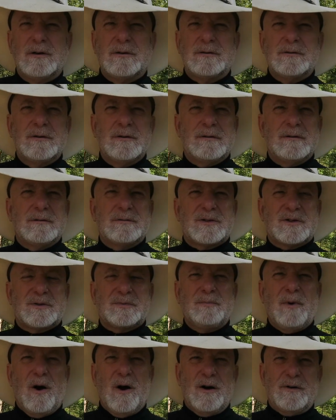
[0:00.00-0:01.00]
on your
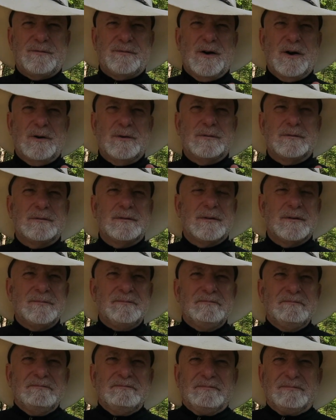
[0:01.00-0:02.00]
smartphone
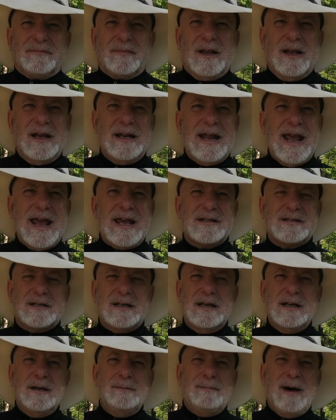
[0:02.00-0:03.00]
and ask
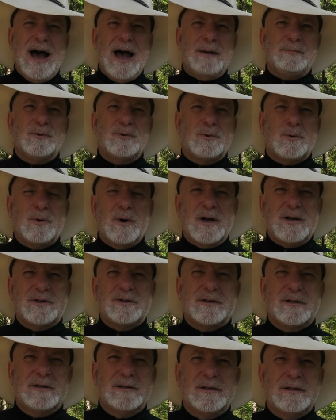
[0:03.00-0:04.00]
any Bible
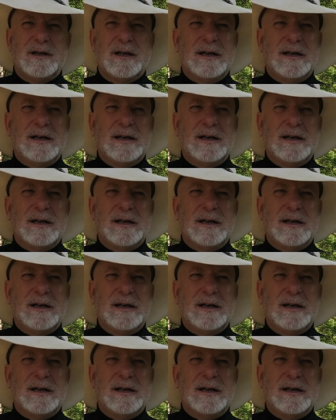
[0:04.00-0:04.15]
question,